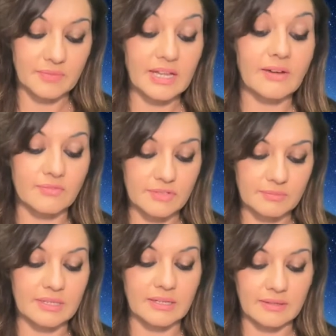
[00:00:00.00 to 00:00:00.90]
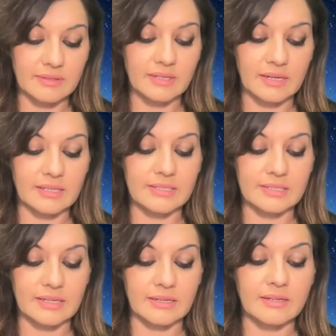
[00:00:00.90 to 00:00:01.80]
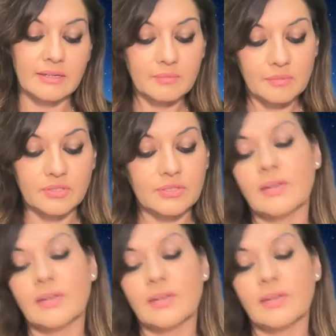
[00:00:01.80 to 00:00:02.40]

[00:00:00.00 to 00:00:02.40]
comfortably, the guides say. But you